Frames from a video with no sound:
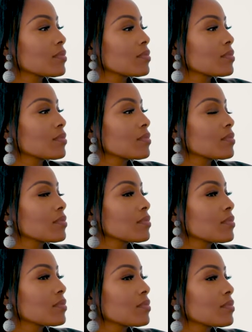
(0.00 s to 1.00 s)

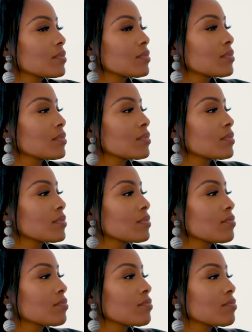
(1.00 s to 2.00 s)

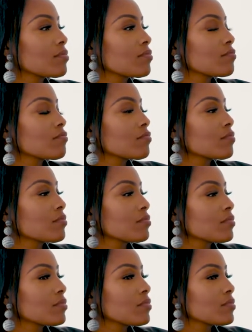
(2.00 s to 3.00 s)

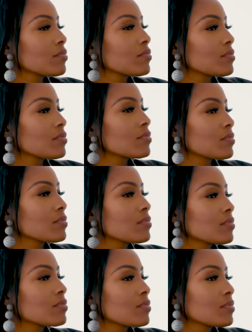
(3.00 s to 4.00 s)

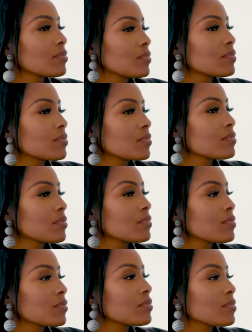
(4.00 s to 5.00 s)

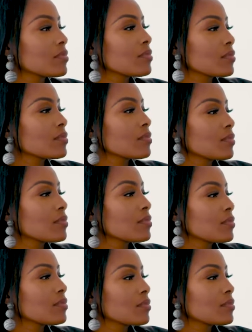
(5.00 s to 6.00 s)

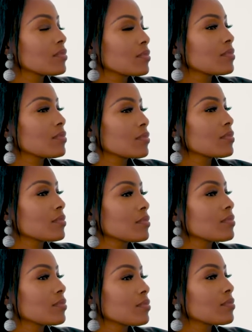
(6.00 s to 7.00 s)

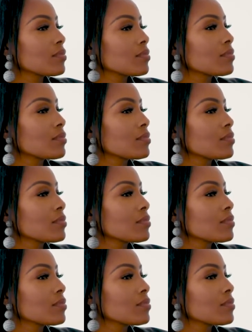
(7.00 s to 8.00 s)
This person isn't speaking.